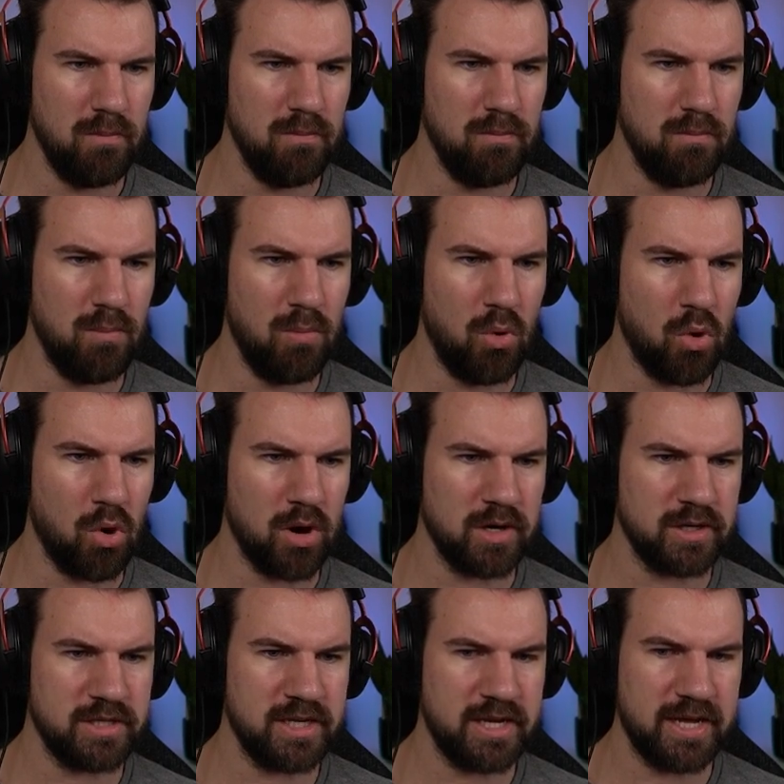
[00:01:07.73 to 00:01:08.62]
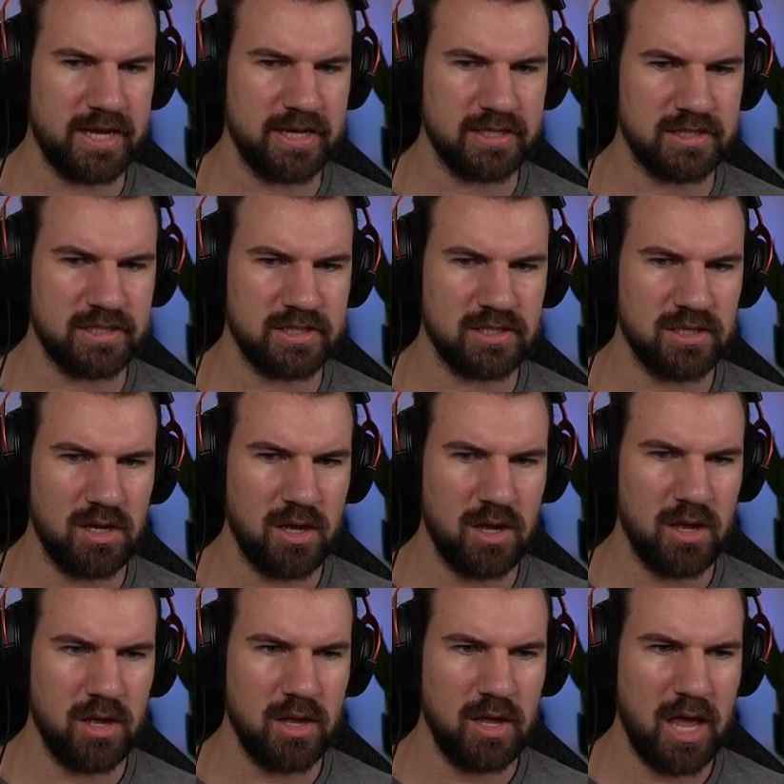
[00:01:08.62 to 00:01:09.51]
Mortis.
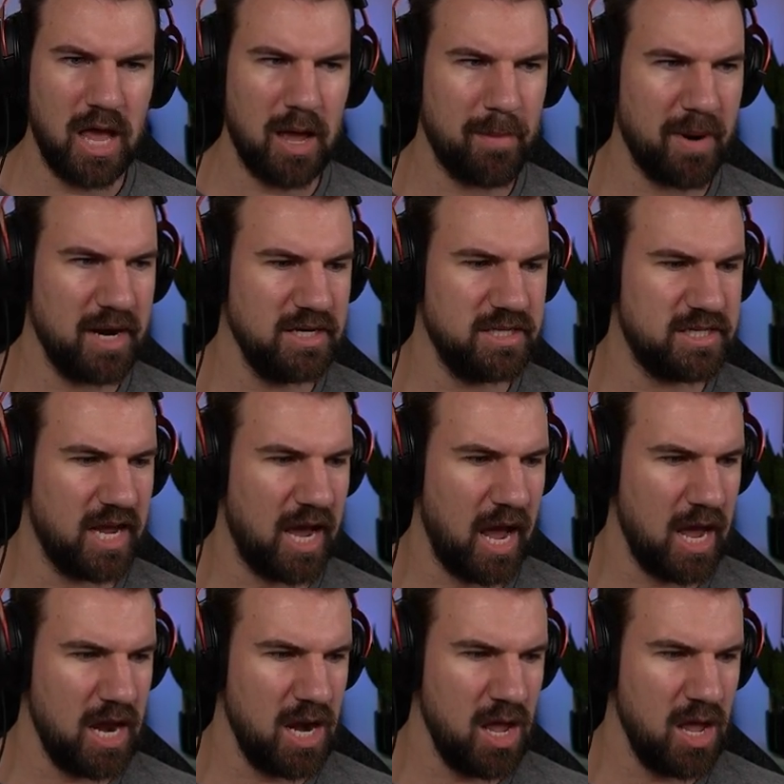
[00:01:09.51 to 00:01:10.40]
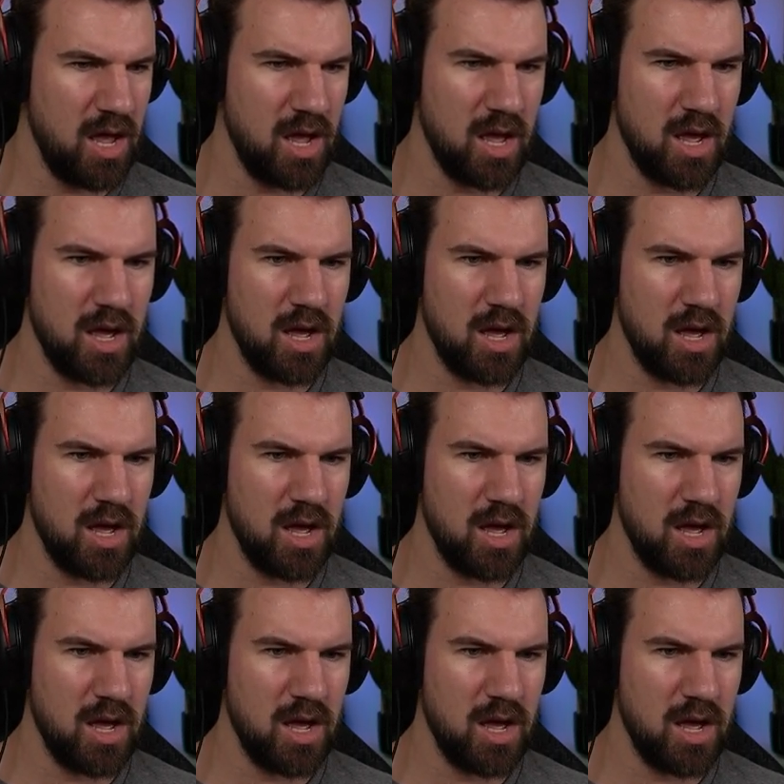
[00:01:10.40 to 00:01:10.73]
Am I dead?